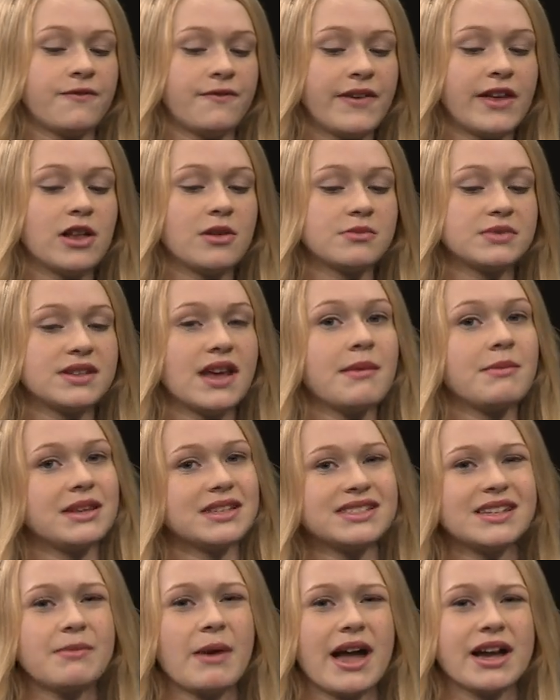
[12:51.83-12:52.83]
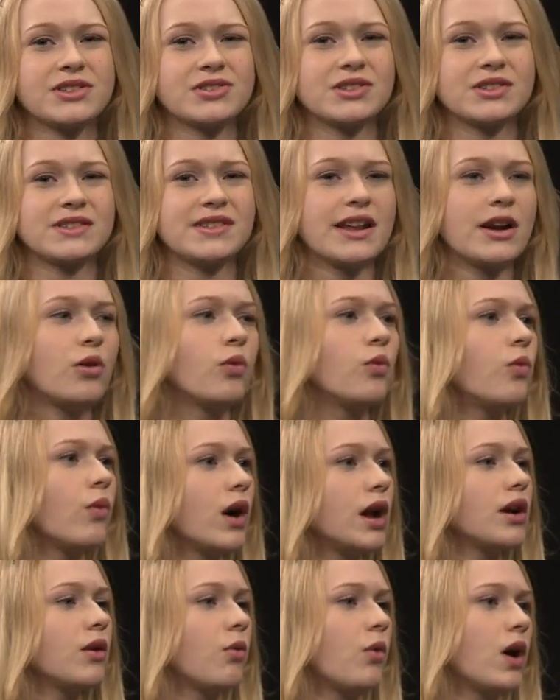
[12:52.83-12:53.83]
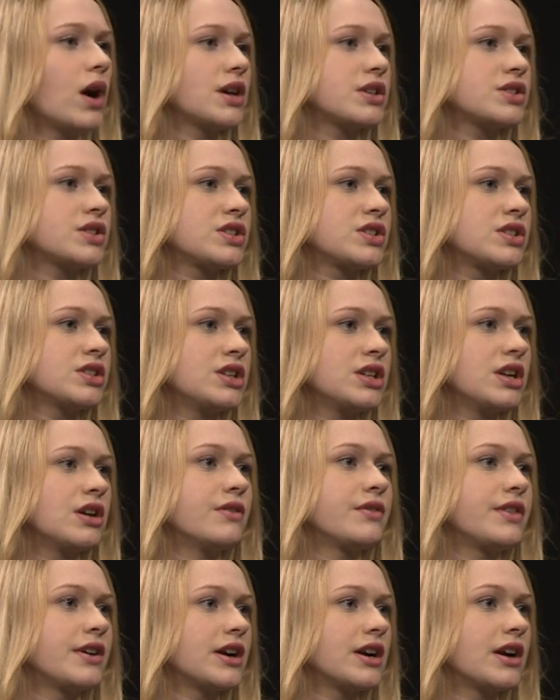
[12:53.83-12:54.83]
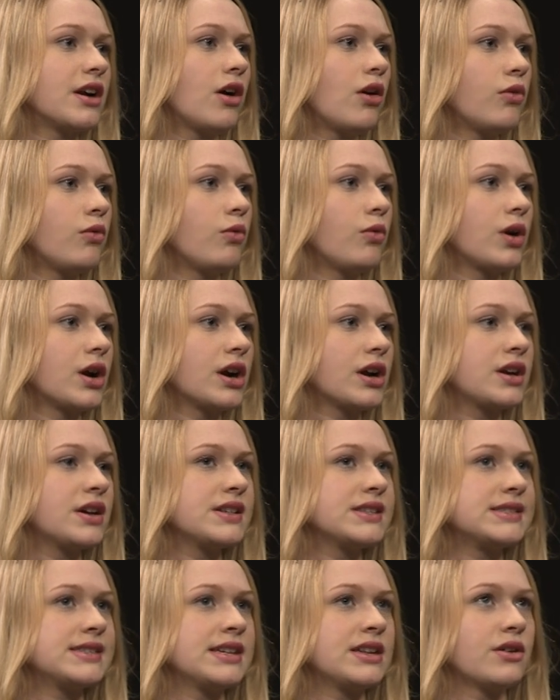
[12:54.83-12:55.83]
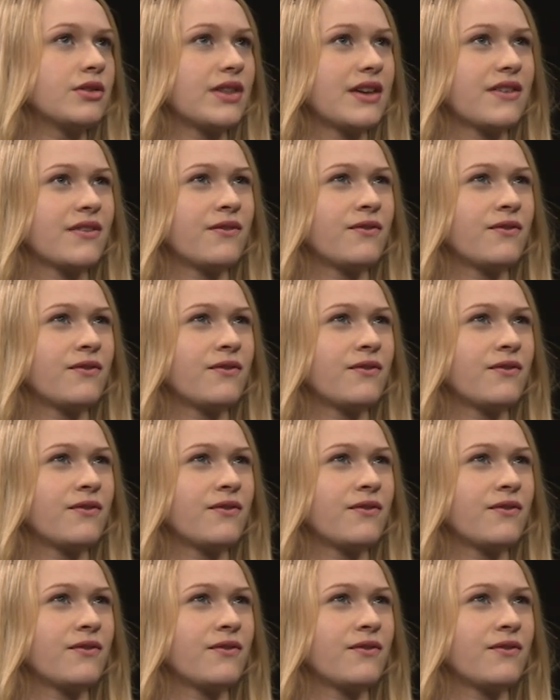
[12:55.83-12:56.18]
films, I mean, some actors they don't want to watch, you know, their own work because you know they.